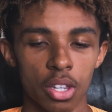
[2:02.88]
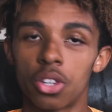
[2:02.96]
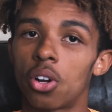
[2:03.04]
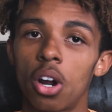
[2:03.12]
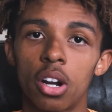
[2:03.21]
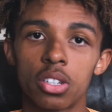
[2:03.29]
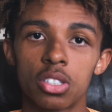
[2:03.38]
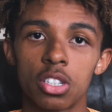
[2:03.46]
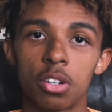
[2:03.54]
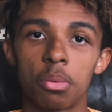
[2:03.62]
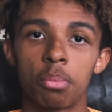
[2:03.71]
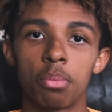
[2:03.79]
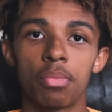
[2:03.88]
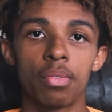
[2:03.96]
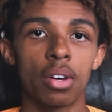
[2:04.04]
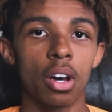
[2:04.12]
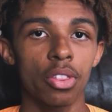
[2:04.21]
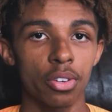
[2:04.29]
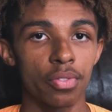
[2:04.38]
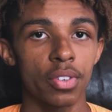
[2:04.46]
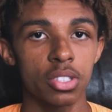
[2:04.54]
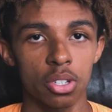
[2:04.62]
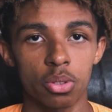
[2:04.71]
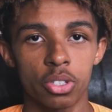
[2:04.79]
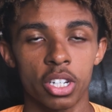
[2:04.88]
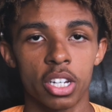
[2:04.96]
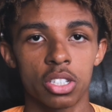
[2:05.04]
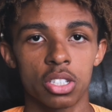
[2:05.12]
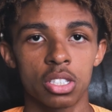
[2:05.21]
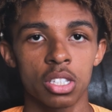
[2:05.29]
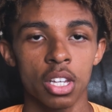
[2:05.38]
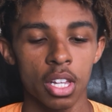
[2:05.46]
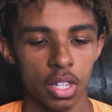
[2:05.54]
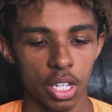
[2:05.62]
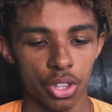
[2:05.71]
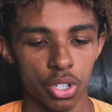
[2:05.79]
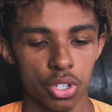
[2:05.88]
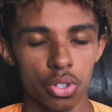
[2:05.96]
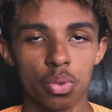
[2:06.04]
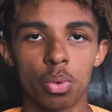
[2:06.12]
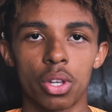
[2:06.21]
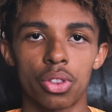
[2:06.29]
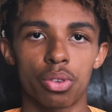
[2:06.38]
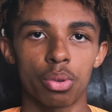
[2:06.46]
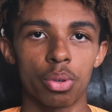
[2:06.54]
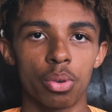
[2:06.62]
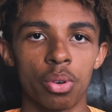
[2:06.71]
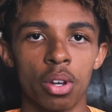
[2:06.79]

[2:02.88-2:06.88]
there are some other physical changes that the shoe went through